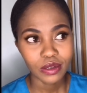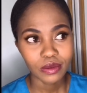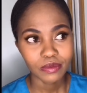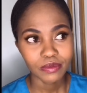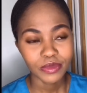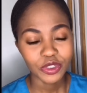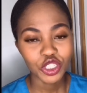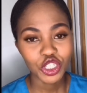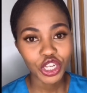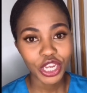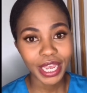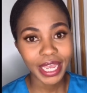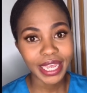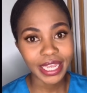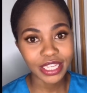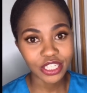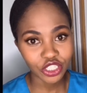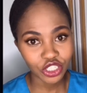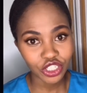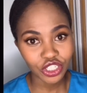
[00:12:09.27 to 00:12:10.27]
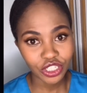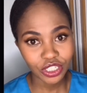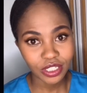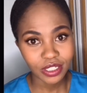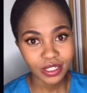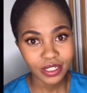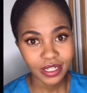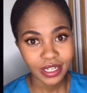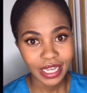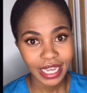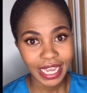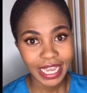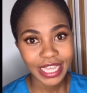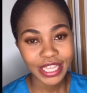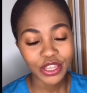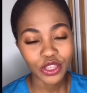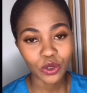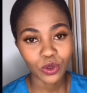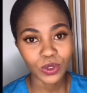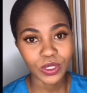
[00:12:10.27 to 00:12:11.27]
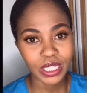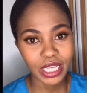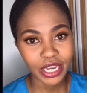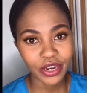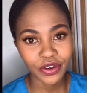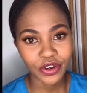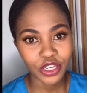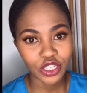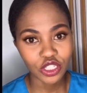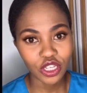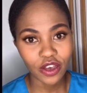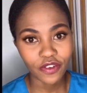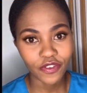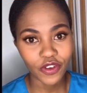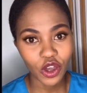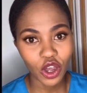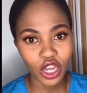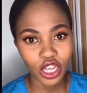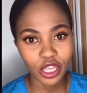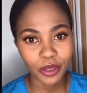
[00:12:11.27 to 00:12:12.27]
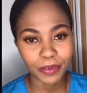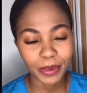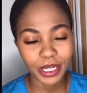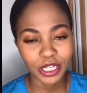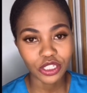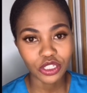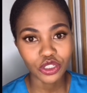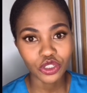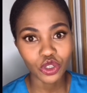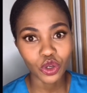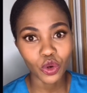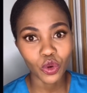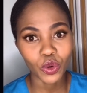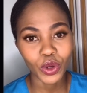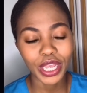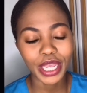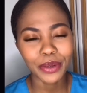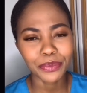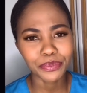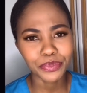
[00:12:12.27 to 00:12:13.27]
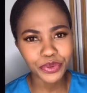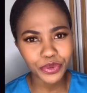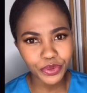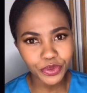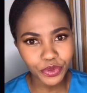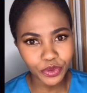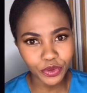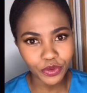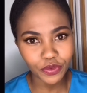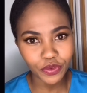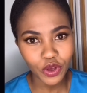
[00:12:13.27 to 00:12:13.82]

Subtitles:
change in those areas of occupations or improve